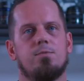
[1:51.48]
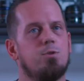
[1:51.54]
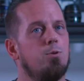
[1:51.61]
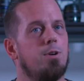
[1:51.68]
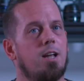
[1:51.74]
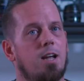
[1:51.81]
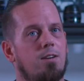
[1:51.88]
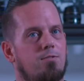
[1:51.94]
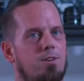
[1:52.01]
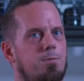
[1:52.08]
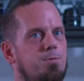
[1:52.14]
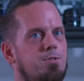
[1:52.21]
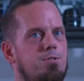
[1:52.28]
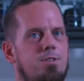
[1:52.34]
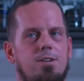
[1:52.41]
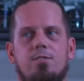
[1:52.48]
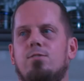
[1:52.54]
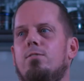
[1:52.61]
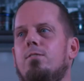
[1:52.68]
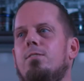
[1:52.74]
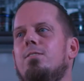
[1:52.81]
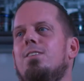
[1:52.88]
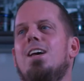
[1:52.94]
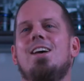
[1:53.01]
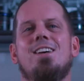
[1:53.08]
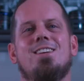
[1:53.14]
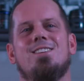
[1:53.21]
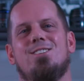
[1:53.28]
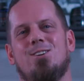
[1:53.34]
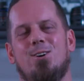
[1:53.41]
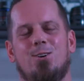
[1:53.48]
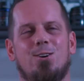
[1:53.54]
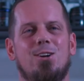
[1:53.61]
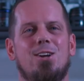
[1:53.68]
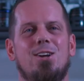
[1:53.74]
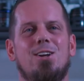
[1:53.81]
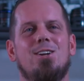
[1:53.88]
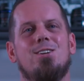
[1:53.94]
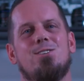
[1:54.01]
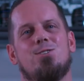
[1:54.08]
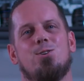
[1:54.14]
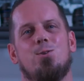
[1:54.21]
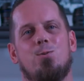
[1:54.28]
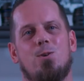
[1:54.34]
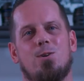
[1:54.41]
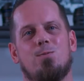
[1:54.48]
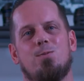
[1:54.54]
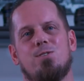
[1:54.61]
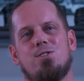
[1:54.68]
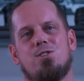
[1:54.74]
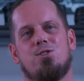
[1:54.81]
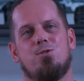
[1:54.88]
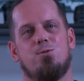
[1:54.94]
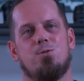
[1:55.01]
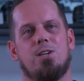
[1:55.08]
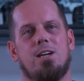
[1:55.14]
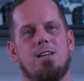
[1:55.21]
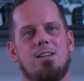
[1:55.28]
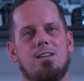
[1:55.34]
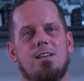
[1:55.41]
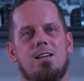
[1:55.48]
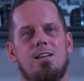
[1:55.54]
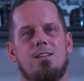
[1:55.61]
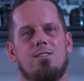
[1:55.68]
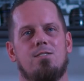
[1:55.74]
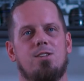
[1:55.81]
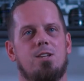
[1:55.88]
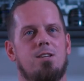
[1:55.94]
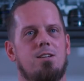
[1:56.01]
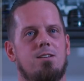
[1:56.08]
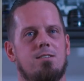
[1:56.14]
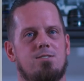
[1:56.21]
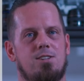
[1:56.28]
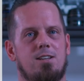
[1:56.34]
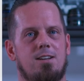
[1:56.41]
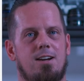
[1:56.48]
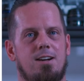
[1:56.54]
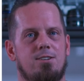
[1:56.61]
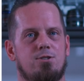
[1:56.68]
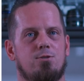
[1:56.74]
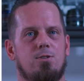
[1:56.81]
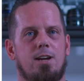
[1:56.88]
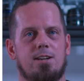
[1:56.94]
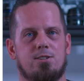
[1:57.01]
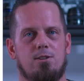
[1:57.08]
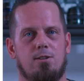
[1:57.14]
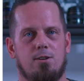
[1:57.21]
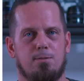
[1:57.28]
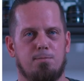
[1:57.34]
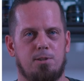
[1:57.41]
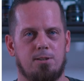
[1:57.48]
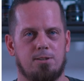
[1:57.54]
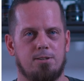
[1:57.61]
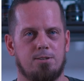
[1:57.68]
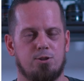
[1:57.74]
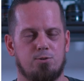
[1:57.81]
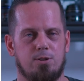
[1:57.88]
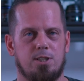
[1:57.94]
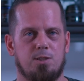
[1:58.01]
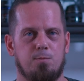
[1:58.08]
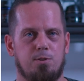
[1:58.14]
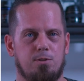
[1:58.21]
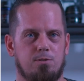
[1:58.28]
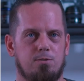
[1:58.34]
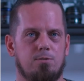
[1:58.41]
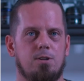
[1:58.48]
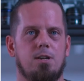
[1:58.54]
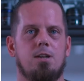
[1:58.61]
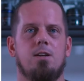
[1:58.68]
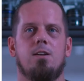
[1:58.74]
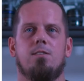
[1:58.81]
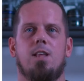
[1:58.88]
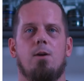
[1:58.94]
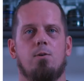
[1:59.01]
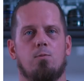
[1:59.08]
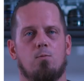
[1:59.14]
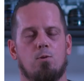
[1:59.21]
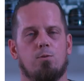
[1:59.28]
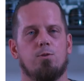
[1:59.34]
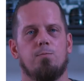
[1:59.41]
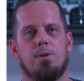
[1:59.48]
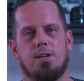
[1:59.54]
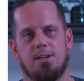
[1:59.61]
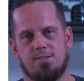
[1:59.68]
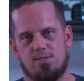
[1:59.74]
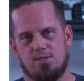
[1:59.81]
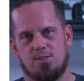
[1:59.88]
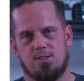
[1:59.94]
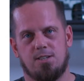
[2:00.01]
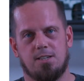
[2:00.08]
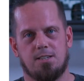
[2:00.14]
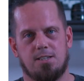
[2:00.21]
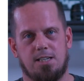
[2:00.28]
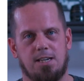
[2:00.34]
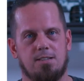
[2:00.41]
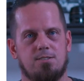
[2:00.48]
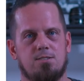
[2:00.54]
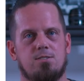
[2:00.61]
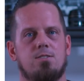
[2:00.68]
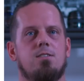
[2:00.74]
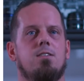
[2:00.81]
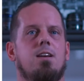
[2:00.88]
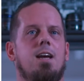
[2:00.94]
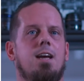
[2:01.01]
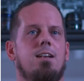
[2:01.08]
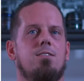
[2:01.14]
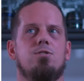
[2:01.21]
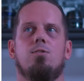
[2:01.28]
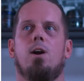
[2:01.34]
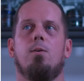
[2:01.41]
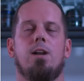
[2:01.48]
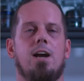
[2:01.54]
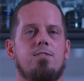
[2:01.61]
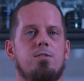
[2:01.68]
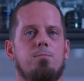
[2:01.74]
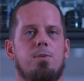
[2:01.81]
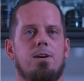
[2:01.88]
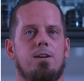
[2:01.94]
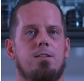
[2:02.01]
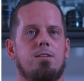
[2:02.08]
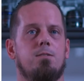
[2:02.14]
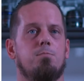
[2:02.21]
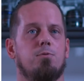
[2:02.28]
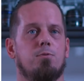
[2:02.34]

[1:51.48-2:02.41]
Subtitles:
two and a half options, actually. So one was to get the Sennheiser XLR plug-on transmitter that would work with my existing kits. And so I would have to buy the